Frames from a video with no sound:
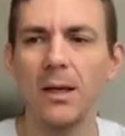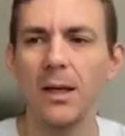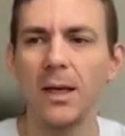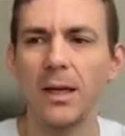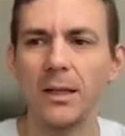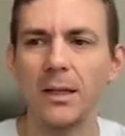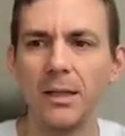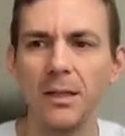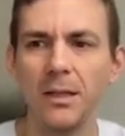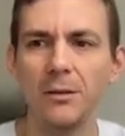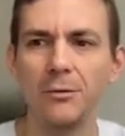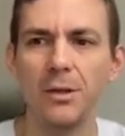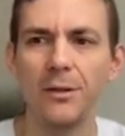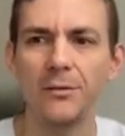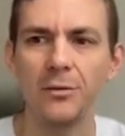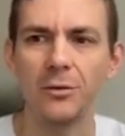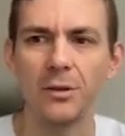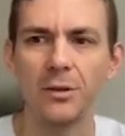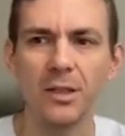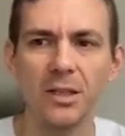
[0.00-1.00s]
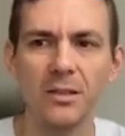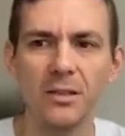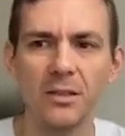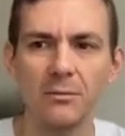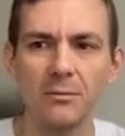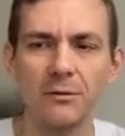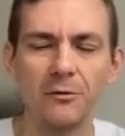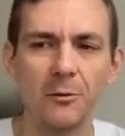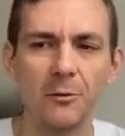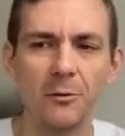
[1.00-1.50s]
and here we have two cases
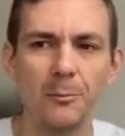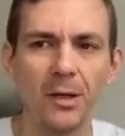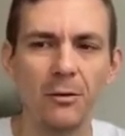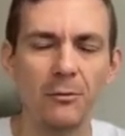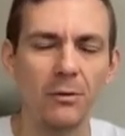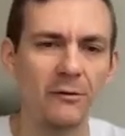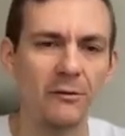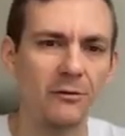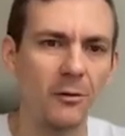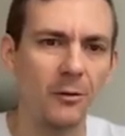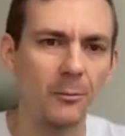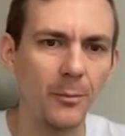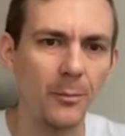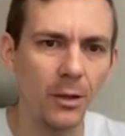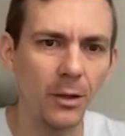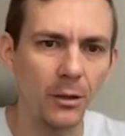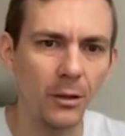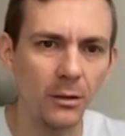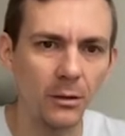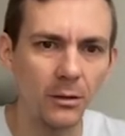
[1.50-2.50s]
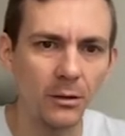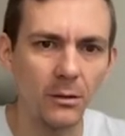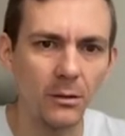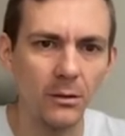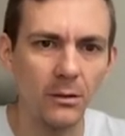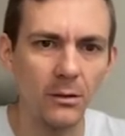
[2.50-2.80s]
one for ping one for pong